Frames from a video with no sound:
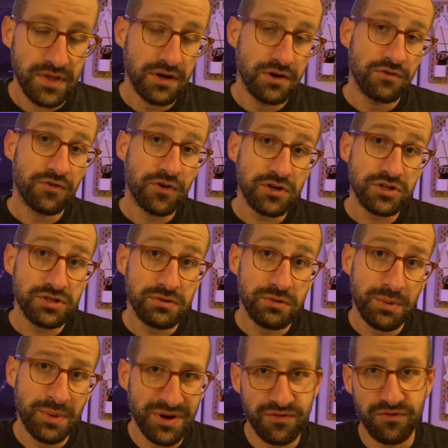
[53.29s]
First,
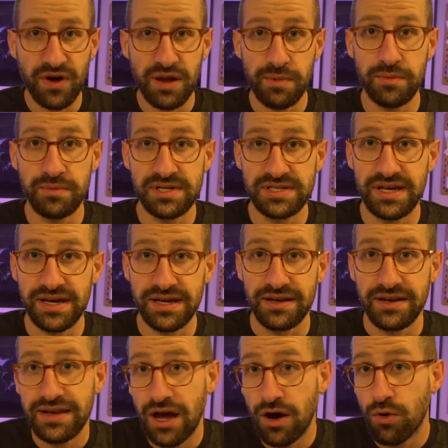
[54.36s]
we want to frame up design.
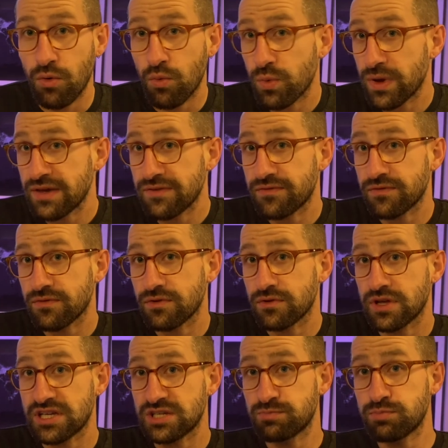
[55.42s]
Now, we've
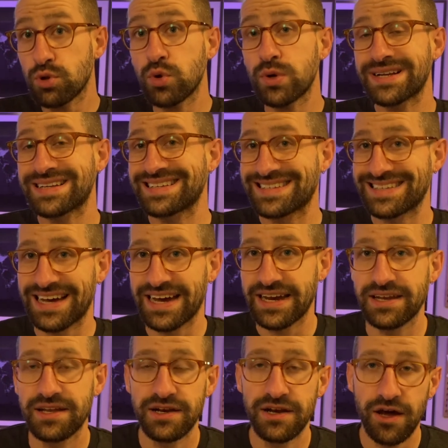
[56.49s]
explored
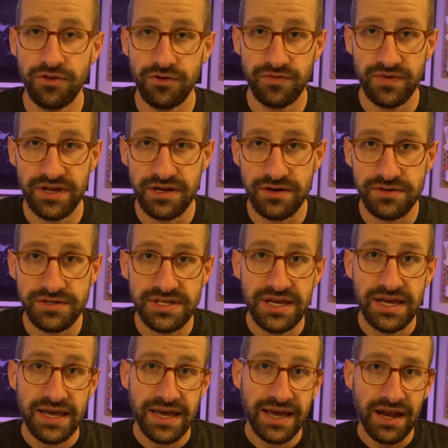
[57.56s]
design in other videos,
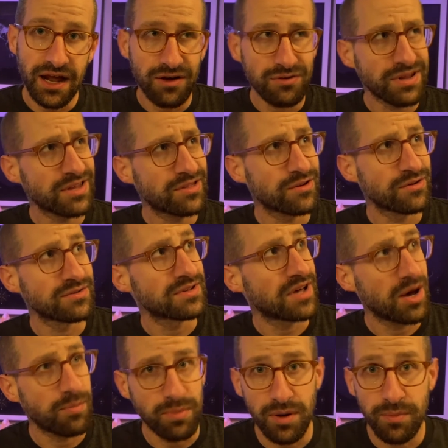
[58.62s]
and I'll link those
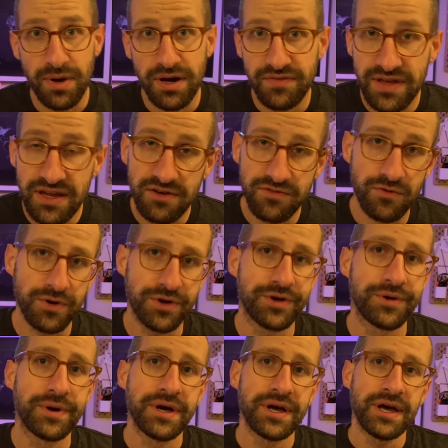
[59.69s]
up above here for
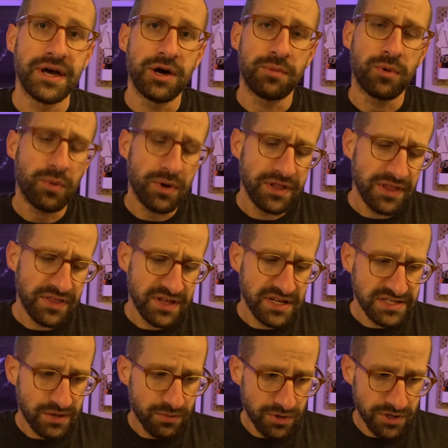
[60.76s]
you. But one of the
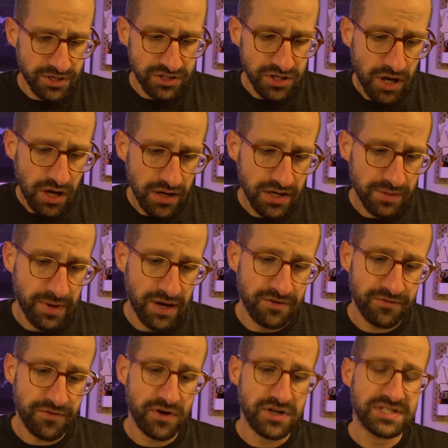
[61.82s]
things I wanted to talk
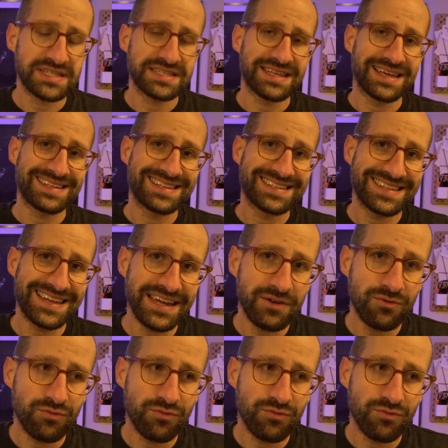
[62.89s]
about first is that design